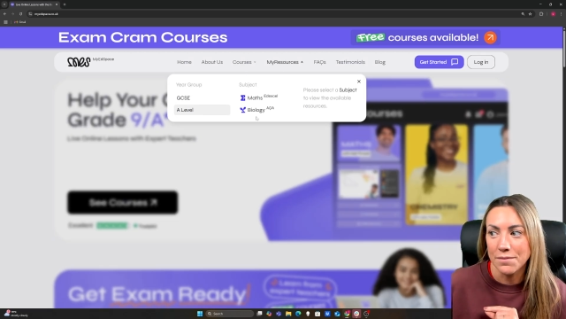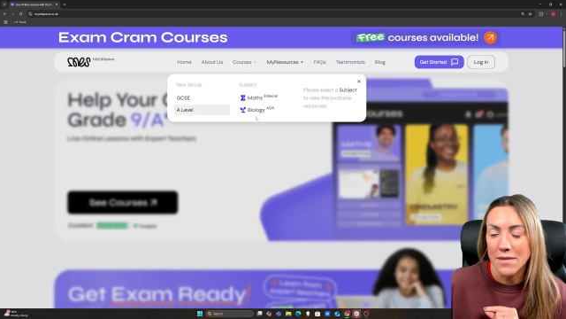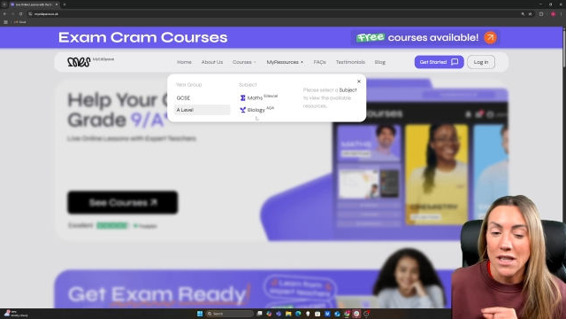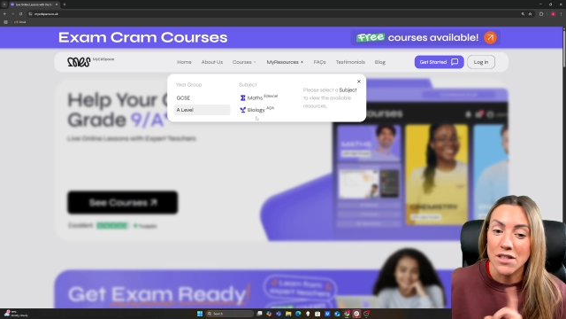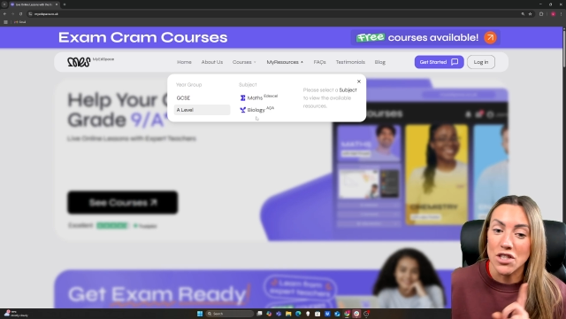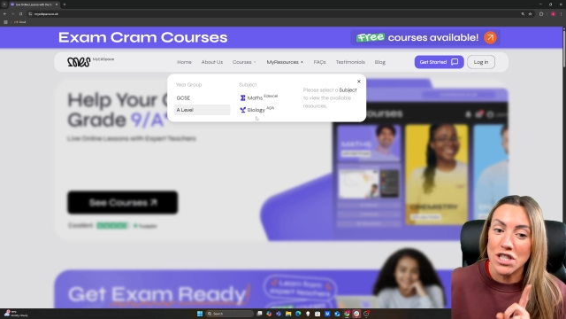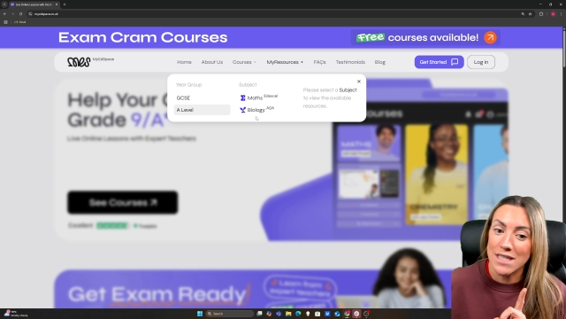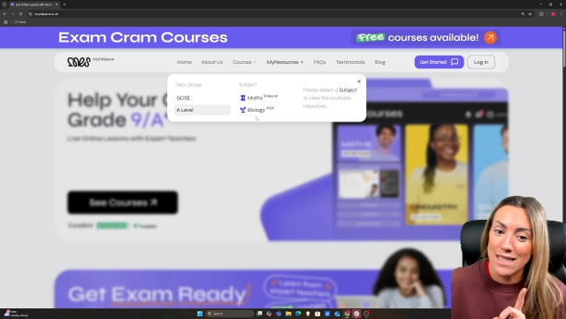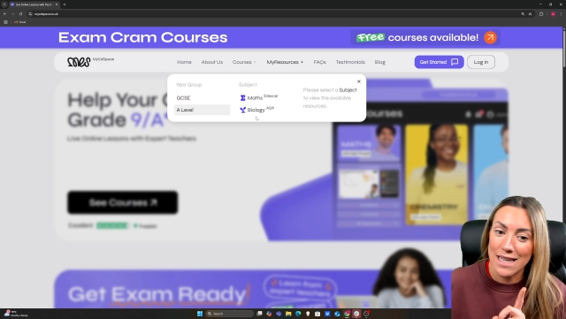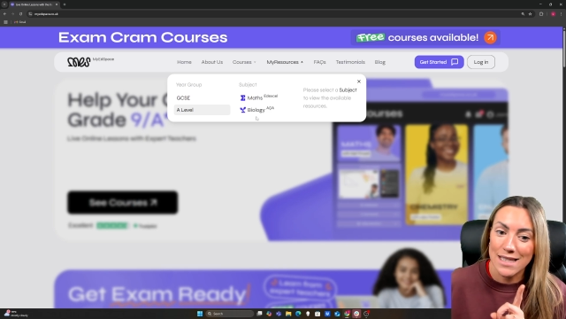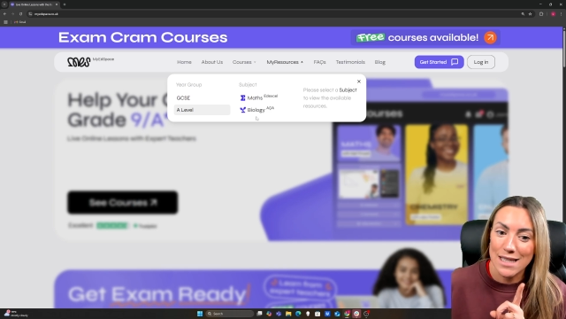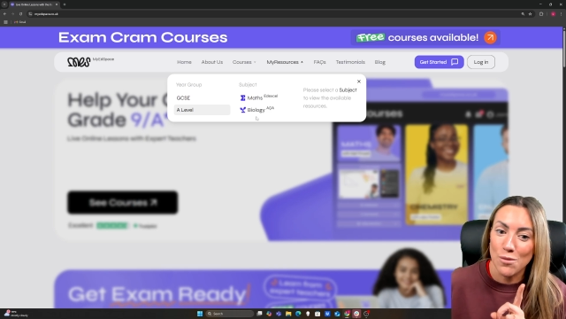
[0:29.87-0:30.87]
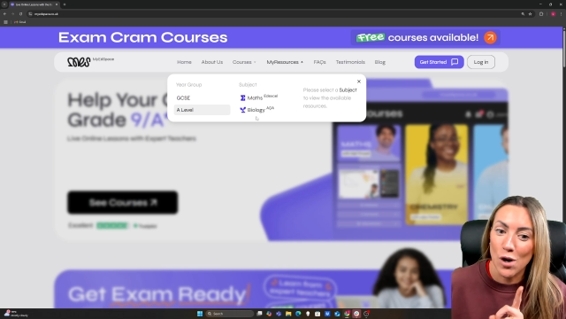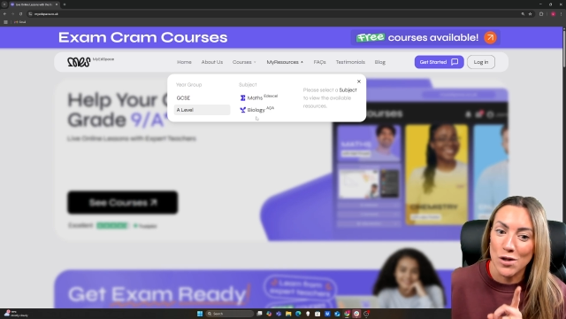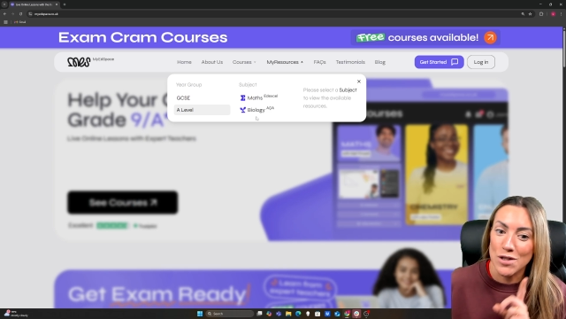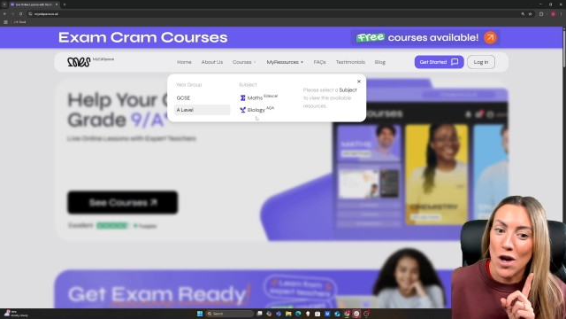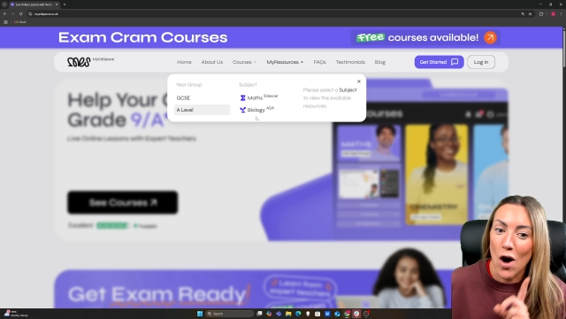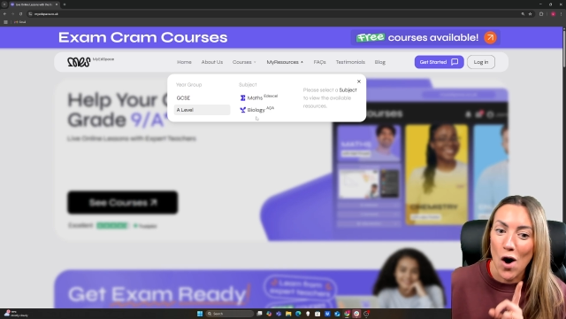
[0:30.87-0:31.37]
The GCSE ones
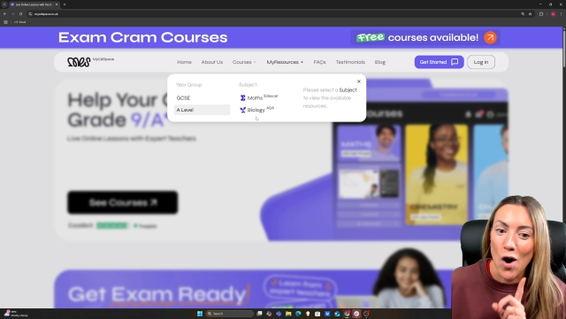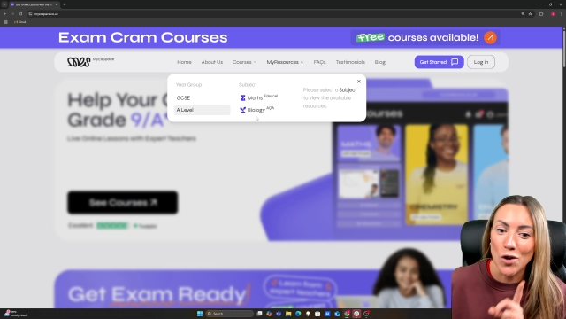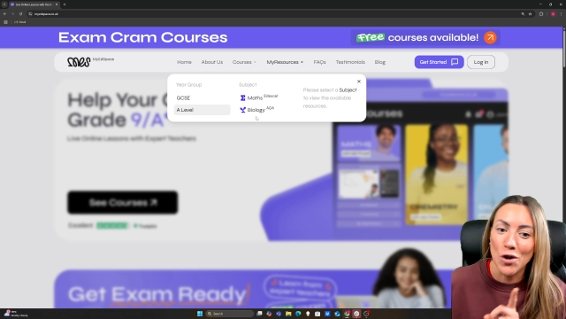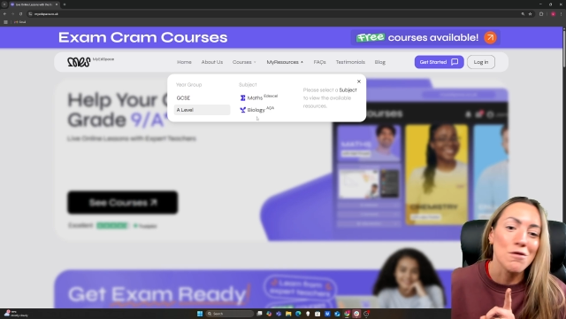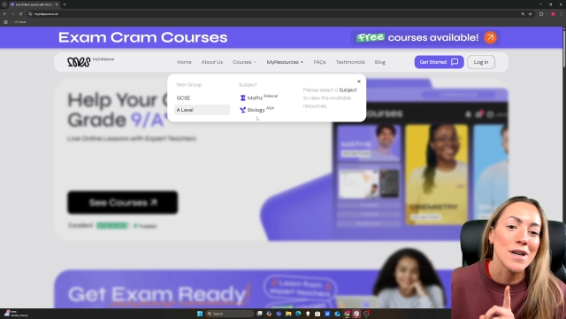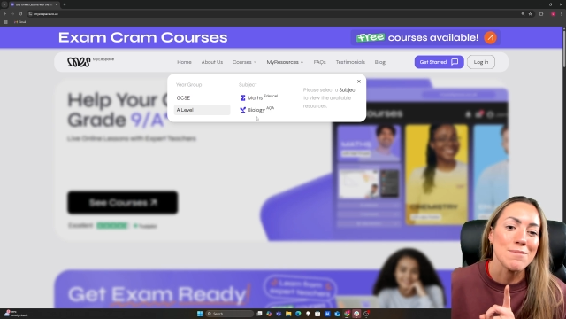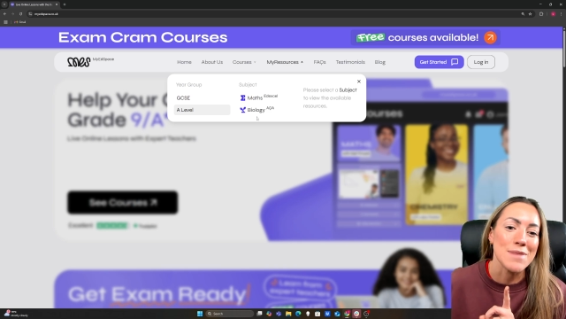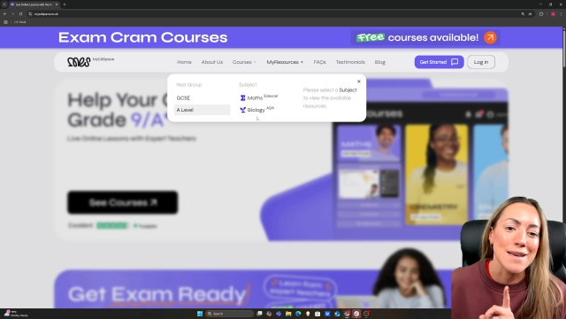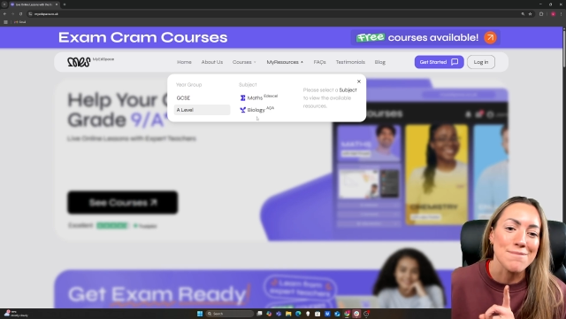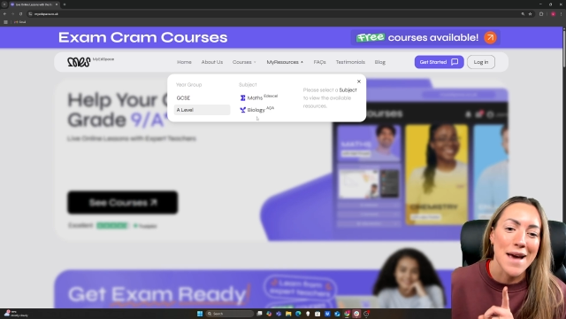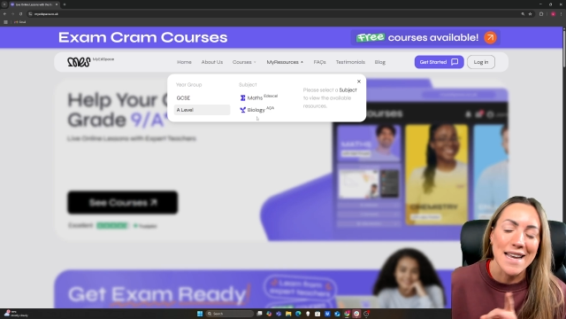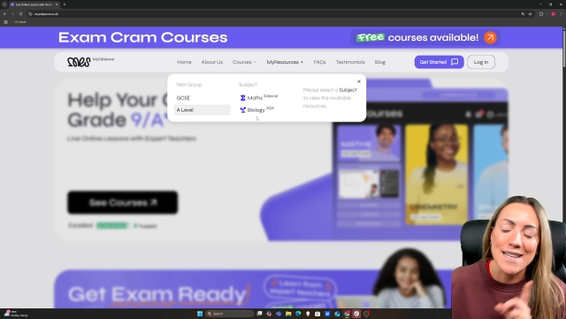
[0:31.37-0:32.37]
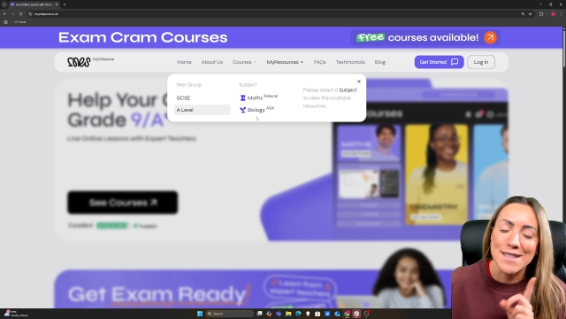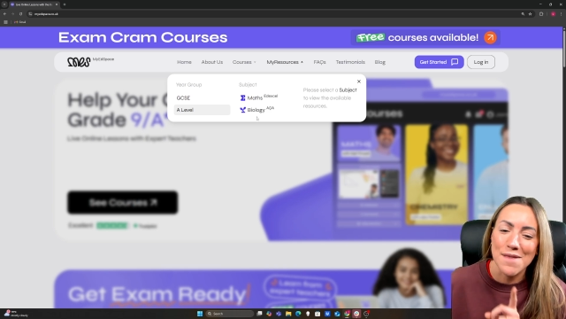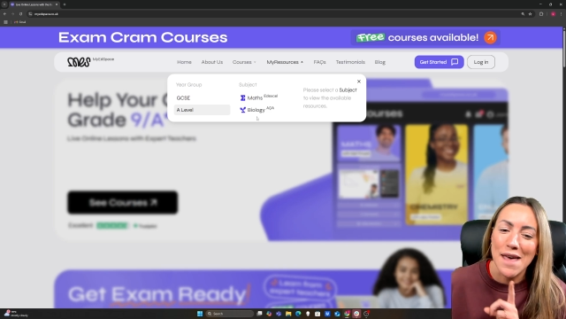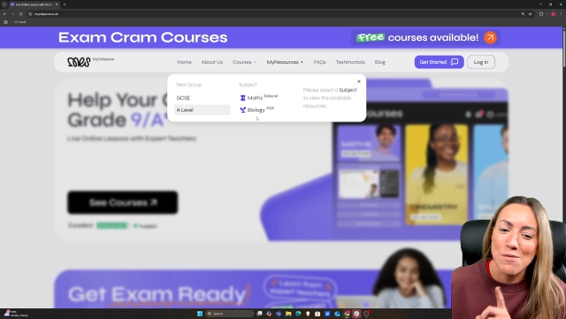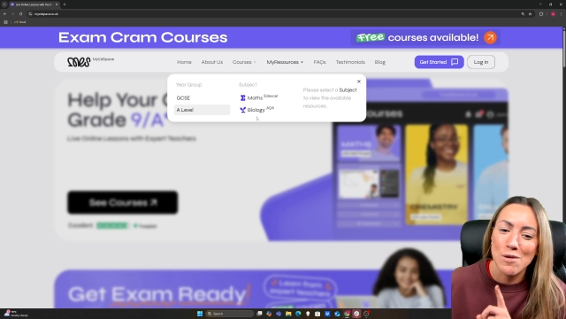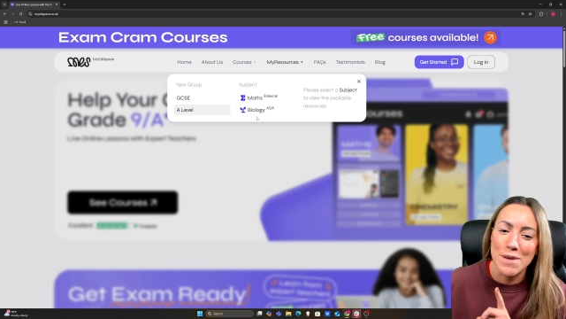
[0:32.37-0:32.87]
are currently being made, so they
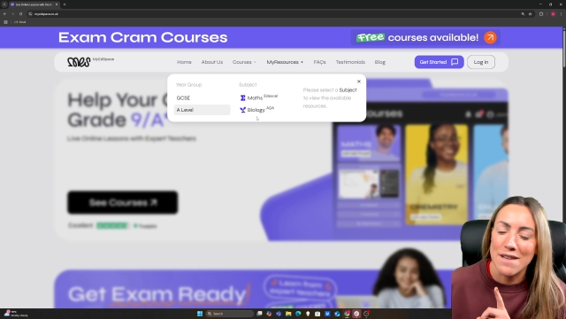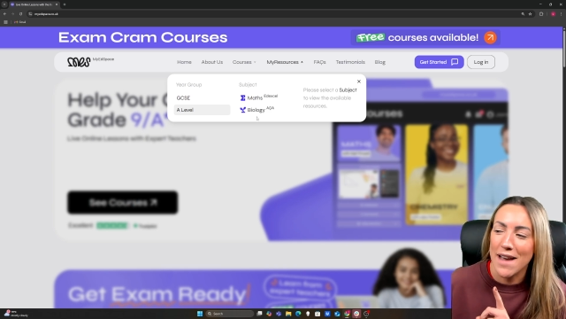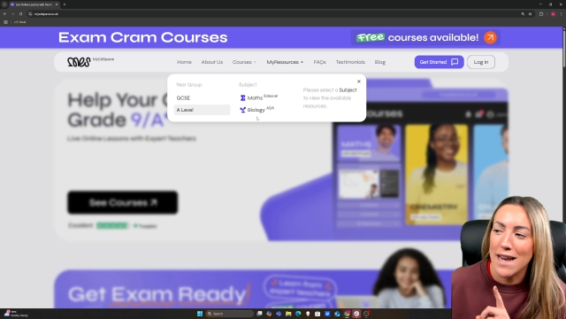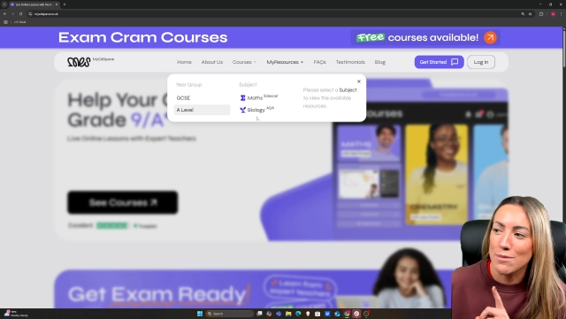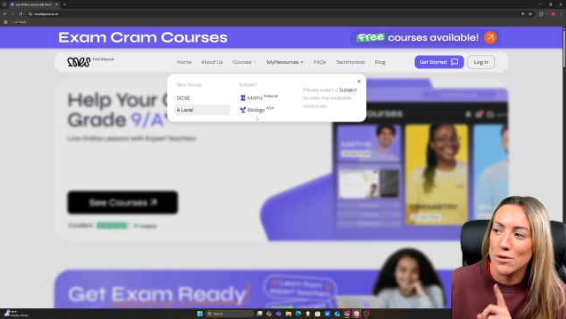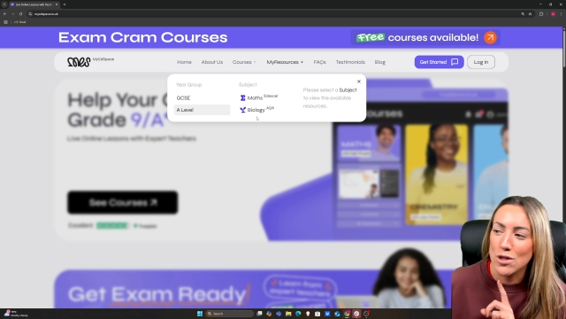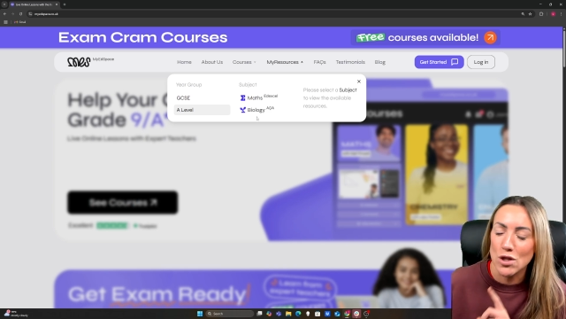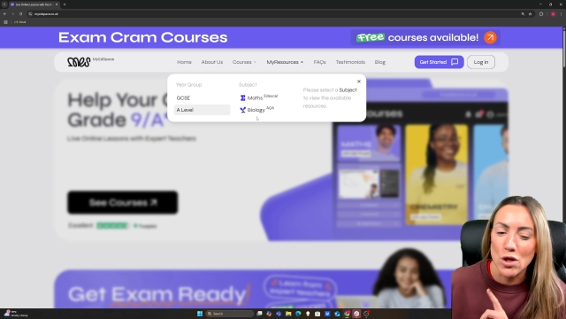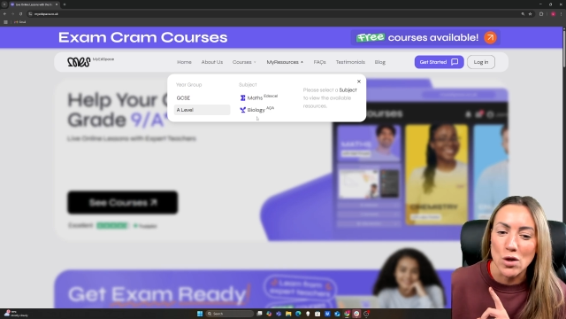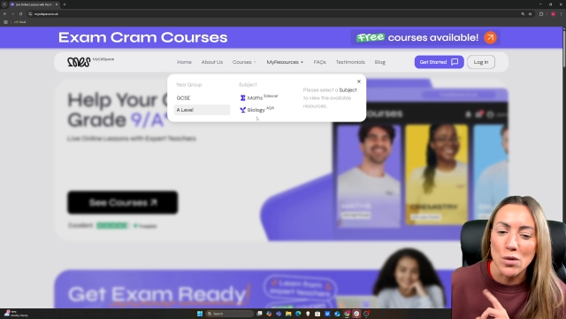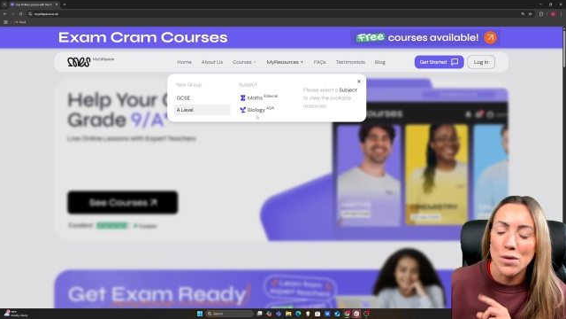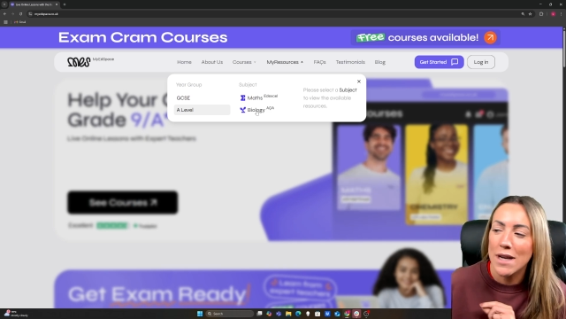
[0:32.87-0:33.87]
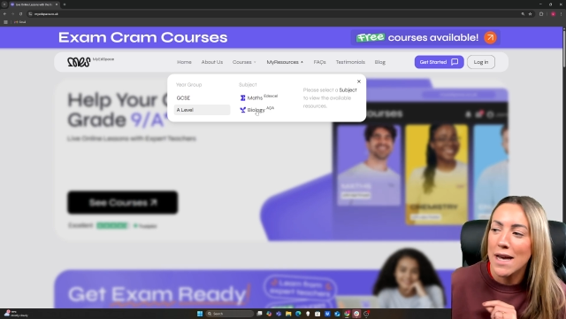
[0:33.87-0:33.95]
will be available soon.